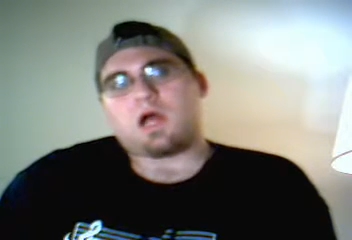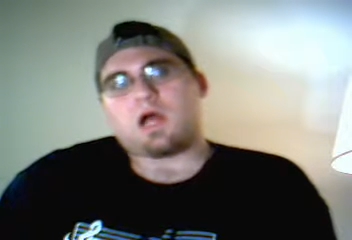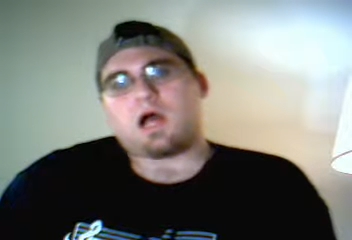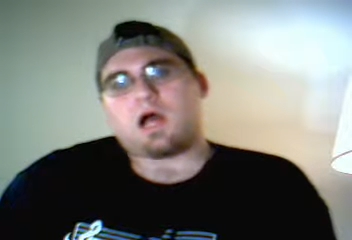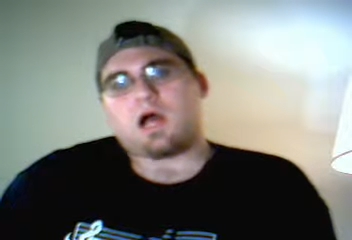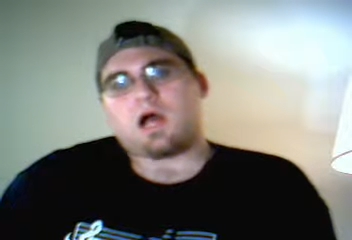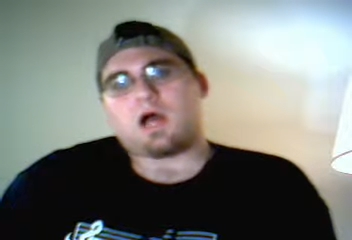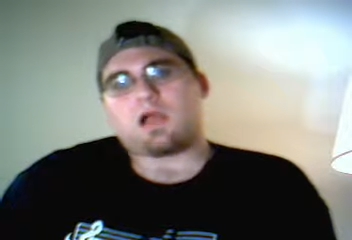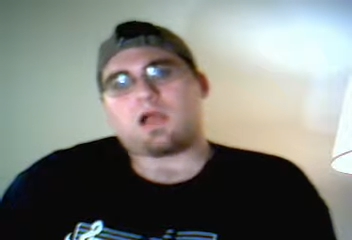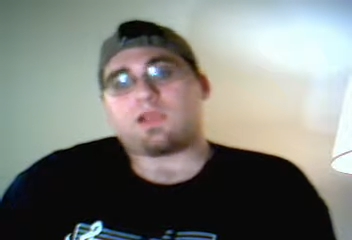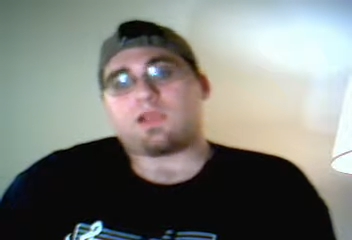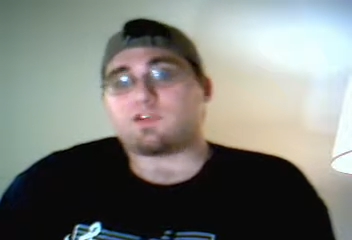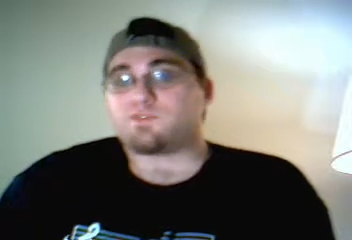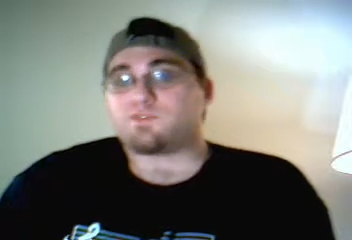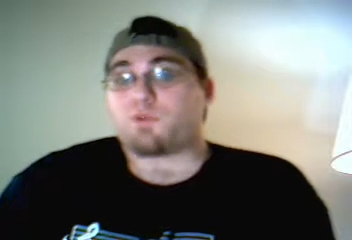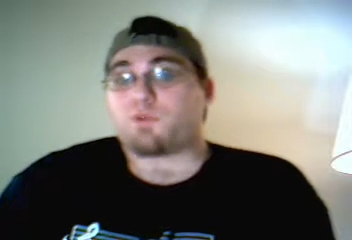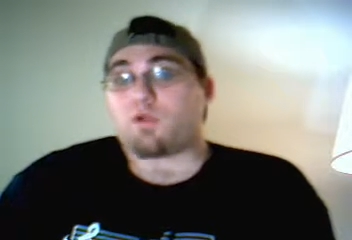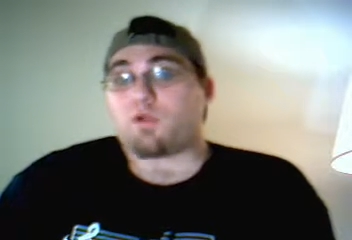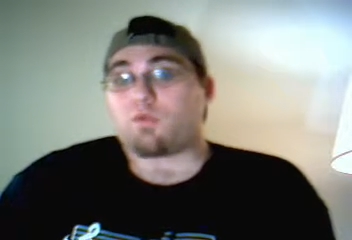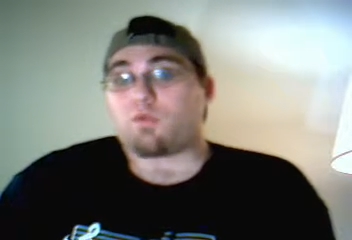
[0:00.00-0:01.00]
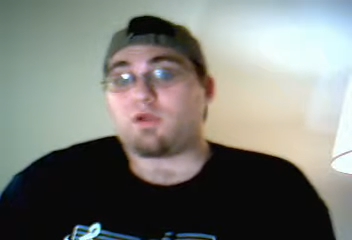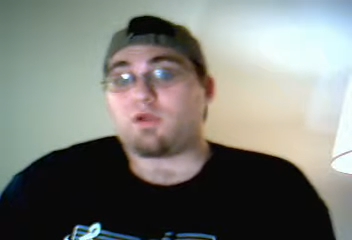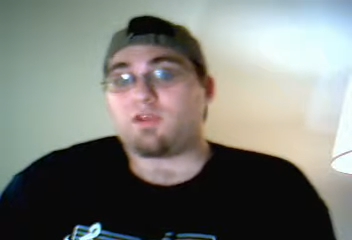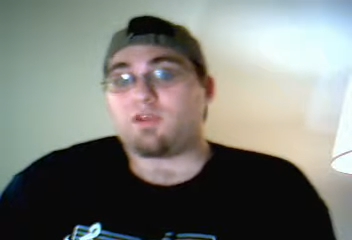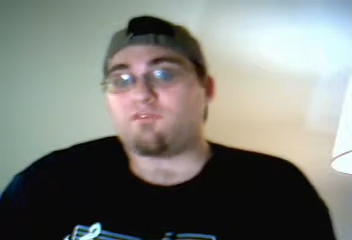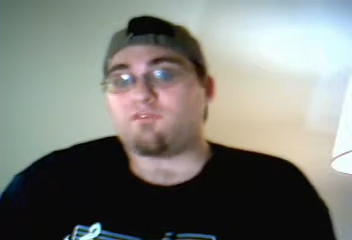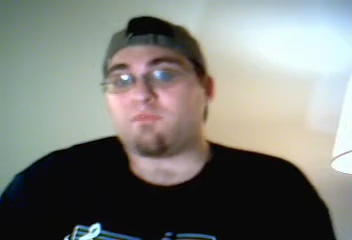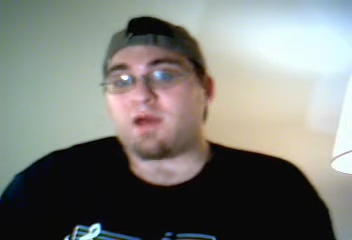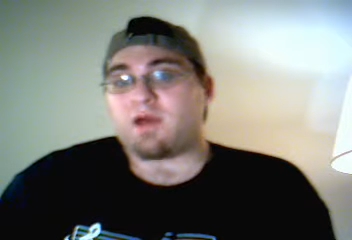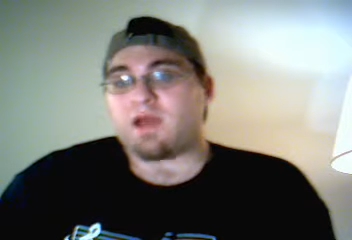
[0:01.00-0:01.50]
Uh, here's part one
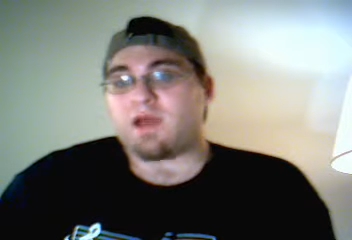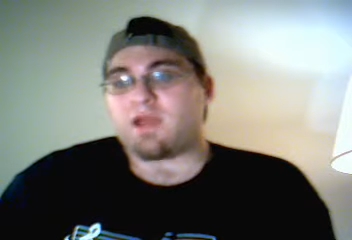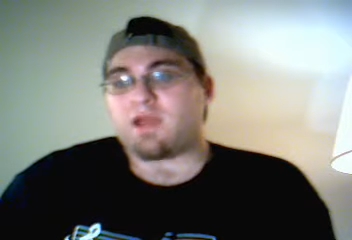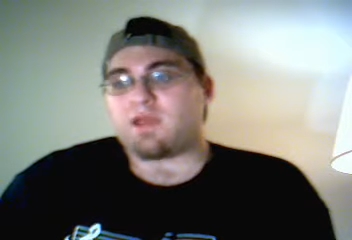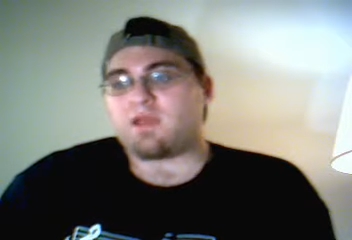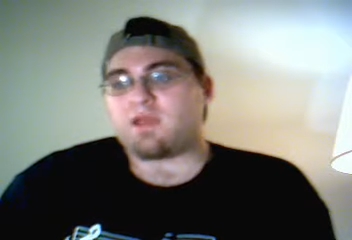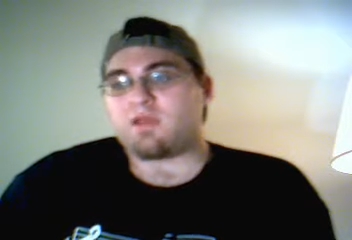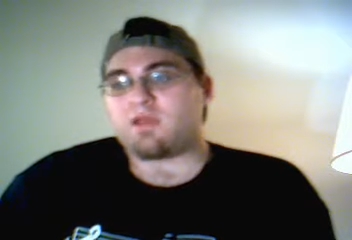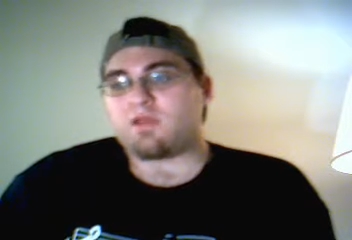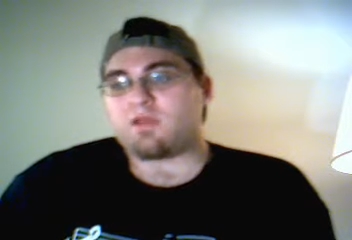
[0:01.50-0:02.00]
of my,